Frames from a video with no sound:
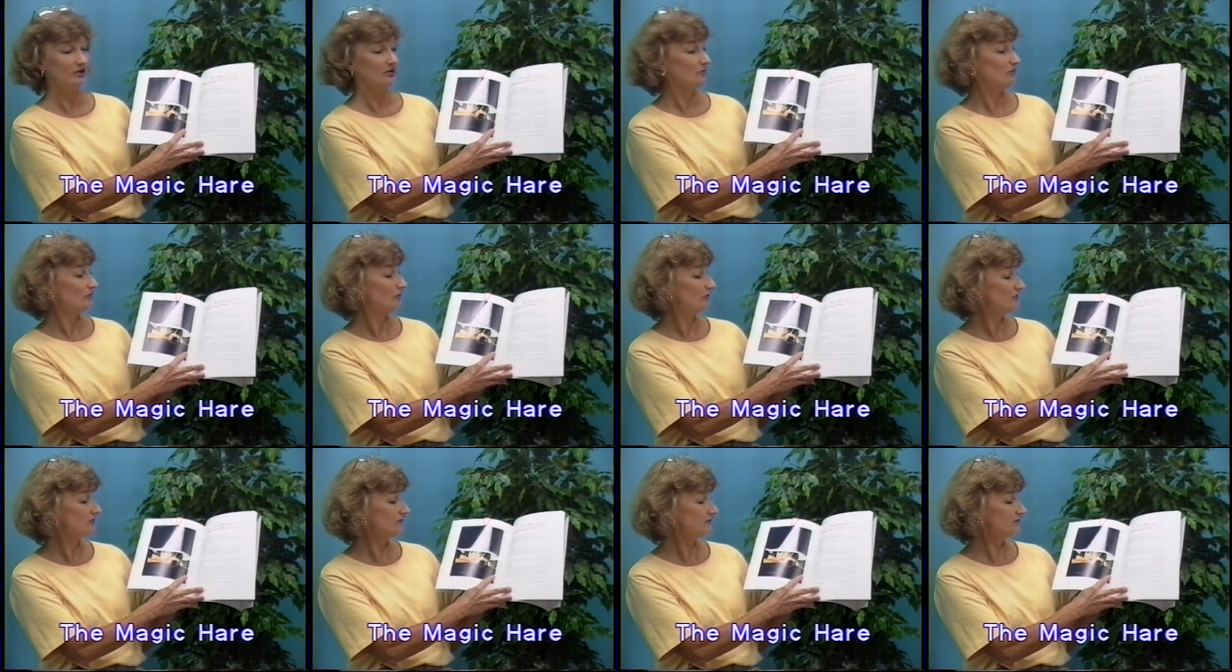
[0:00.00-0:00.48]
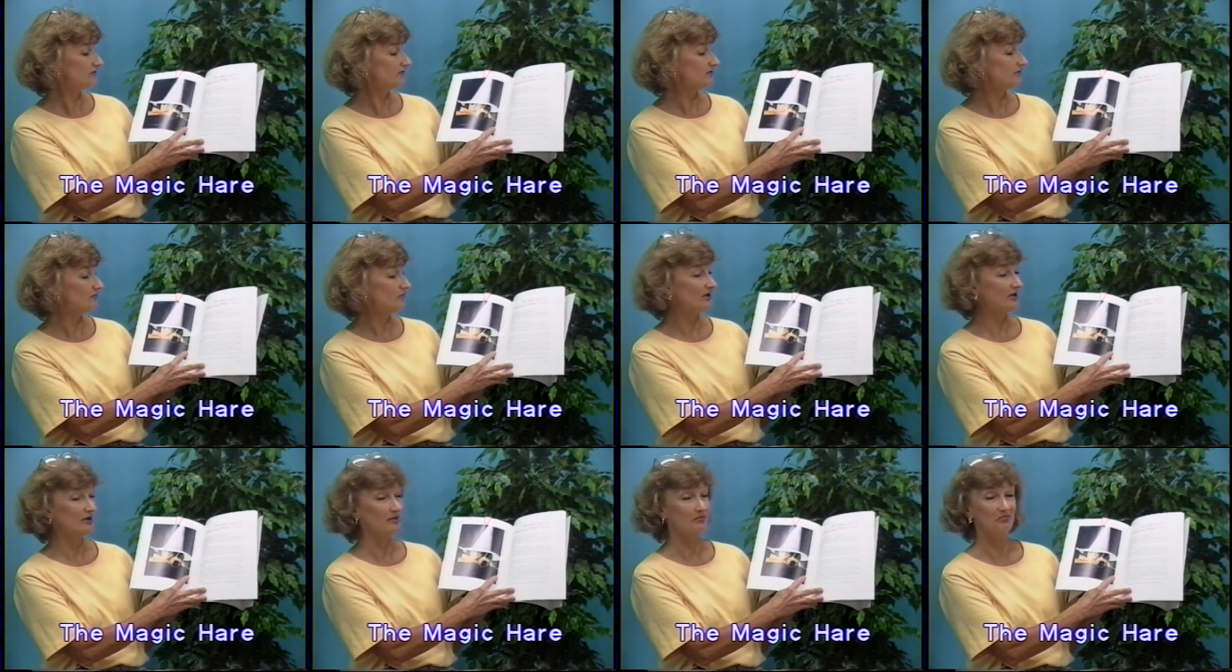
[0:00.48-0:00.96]
Well this is
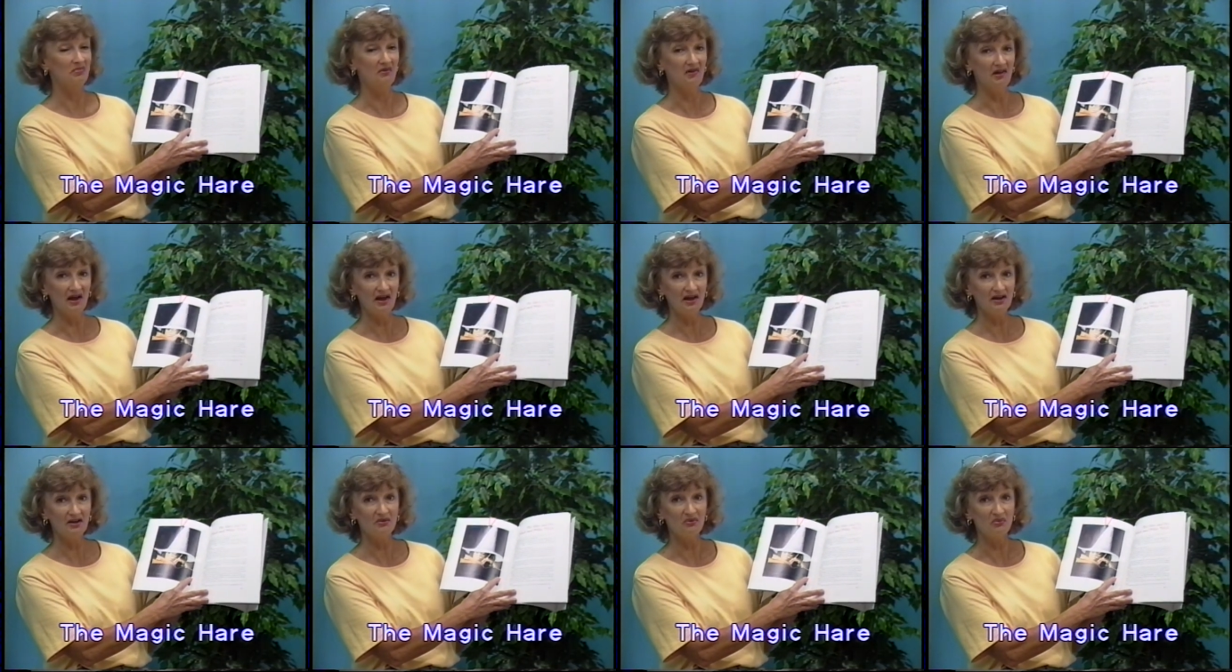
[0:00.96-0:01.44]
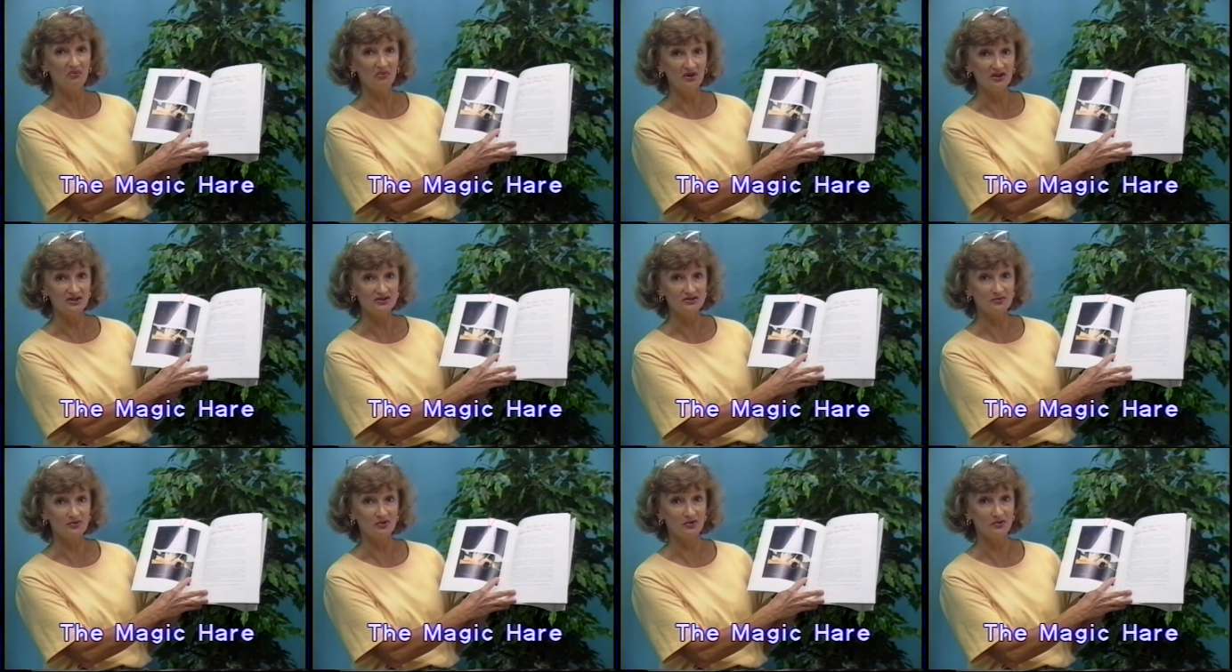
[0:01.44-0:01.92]
about a black
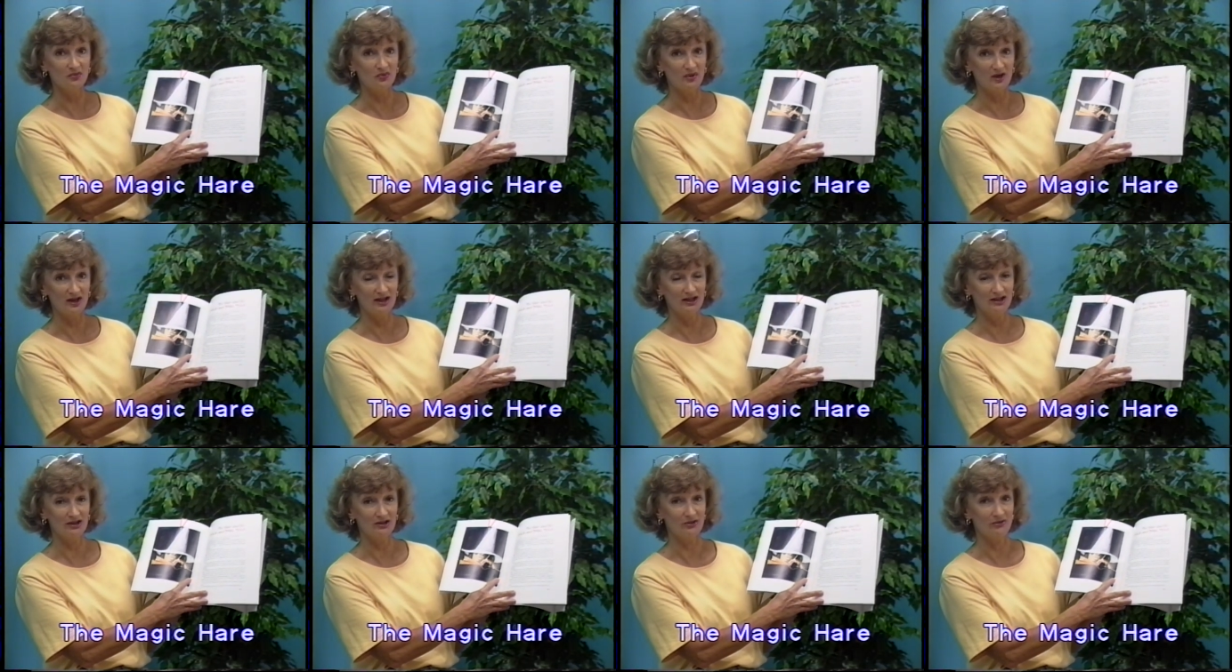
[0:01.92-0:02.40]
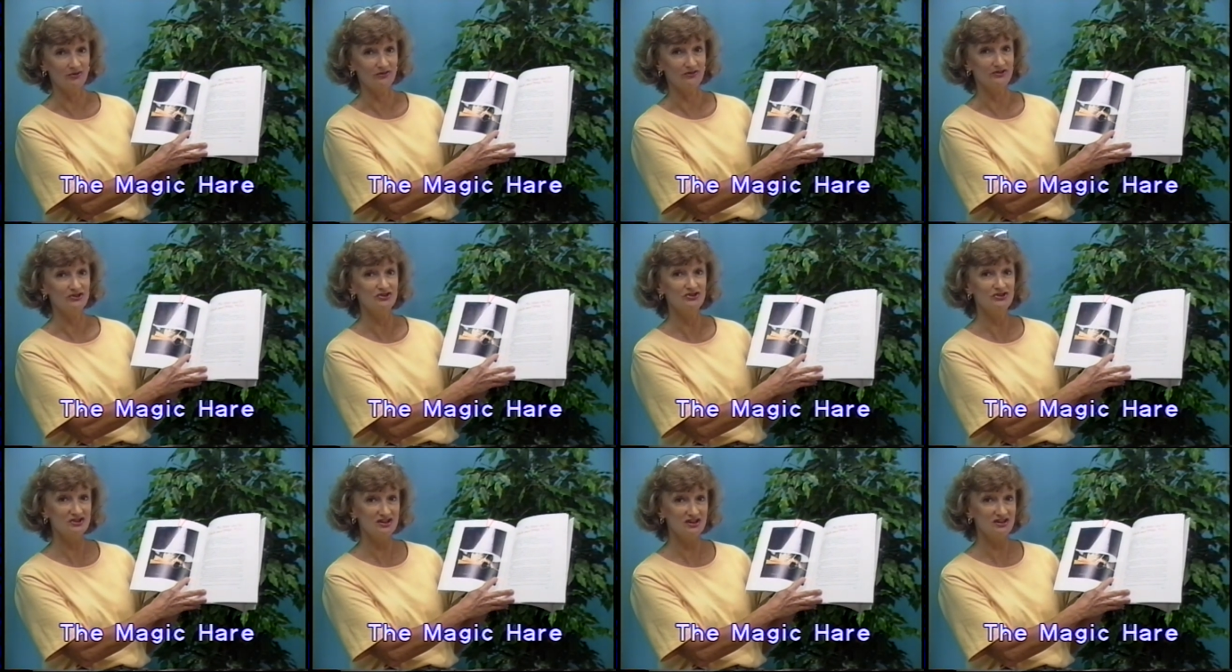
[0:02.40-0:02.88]
witch with white clothes
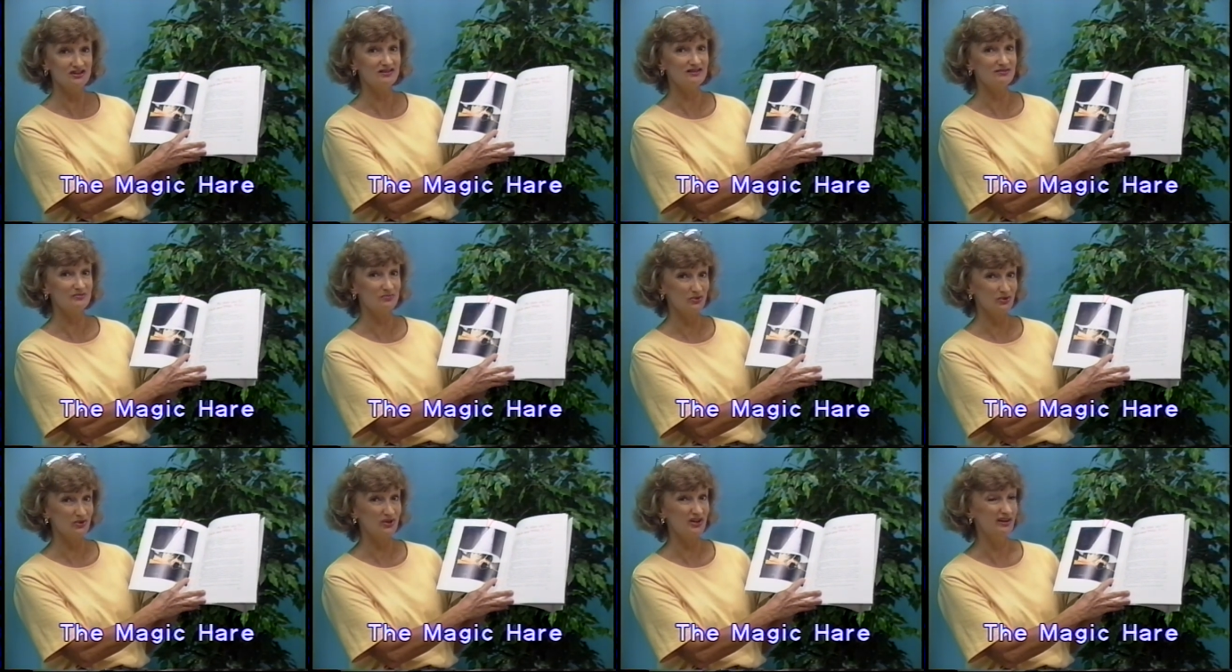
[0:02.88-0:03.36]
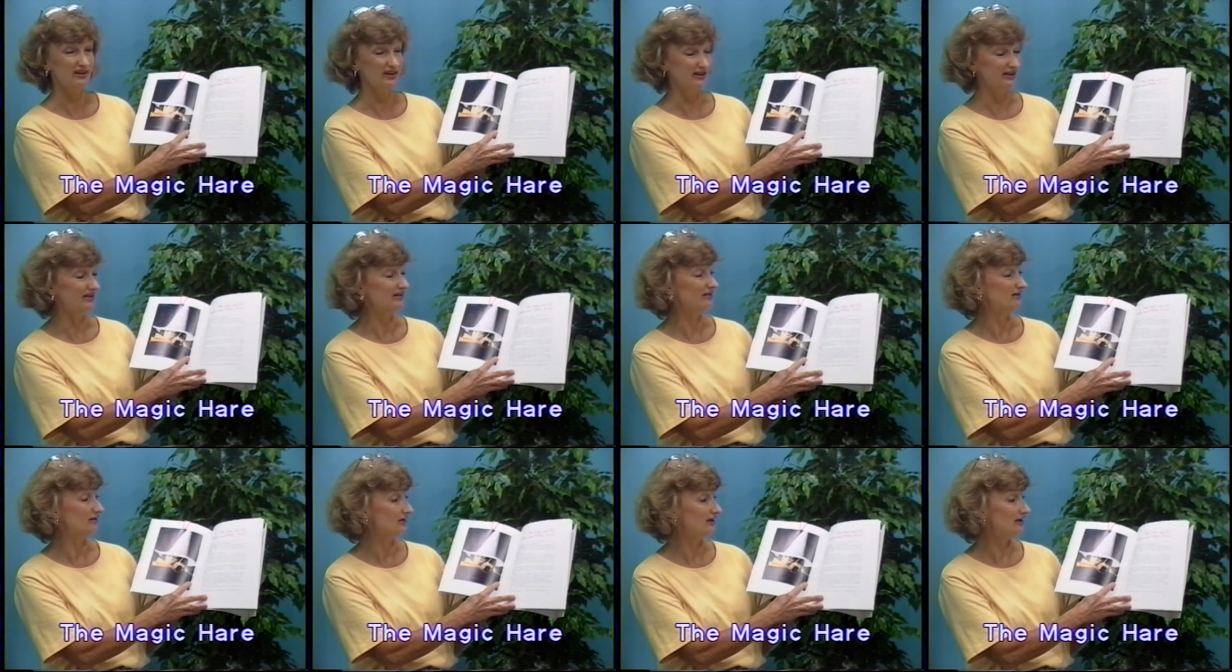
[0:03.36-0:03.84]
and she's a pretty
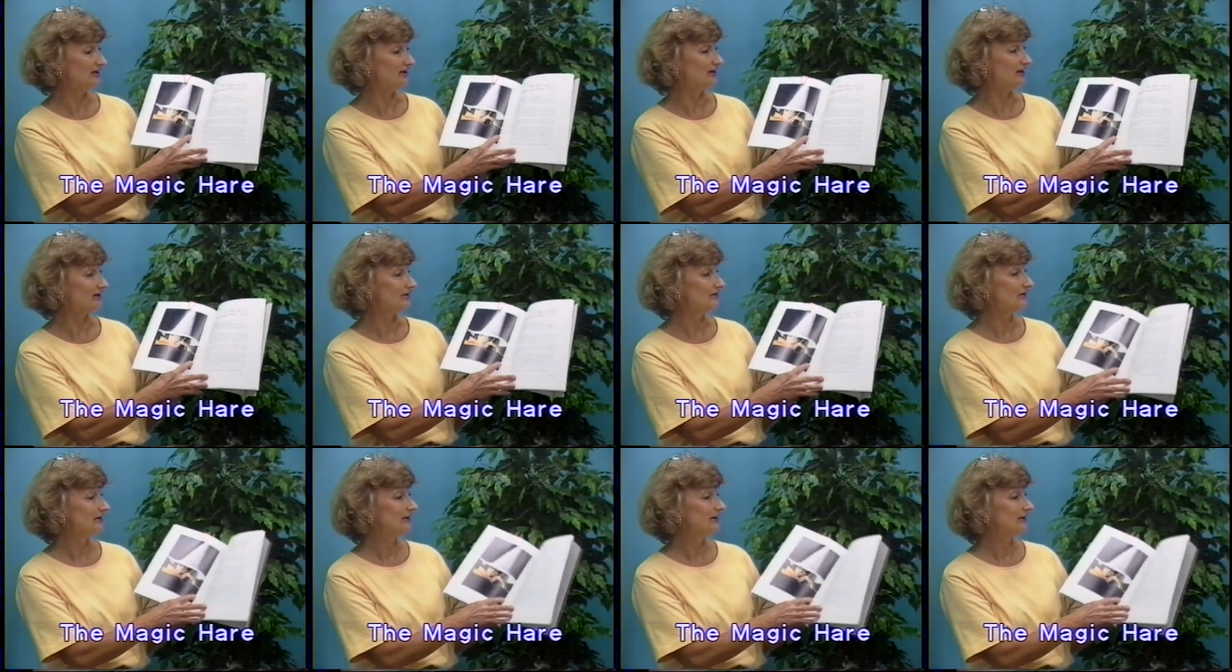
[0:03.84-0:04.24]
neat lady.